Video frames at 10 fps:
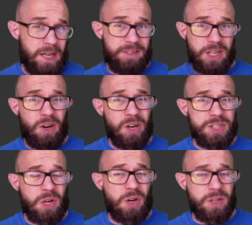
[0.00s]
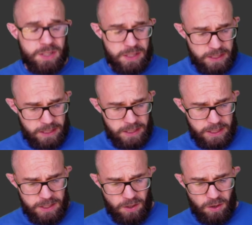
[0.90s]
a hard heart.
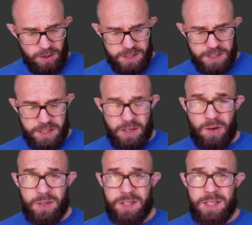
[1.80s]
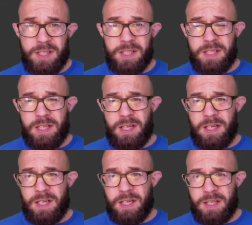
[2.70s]
His heart is as hard
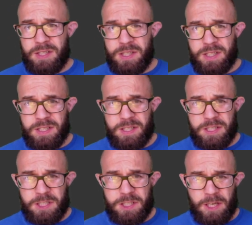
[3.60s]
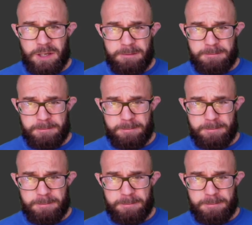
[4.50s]
as stone.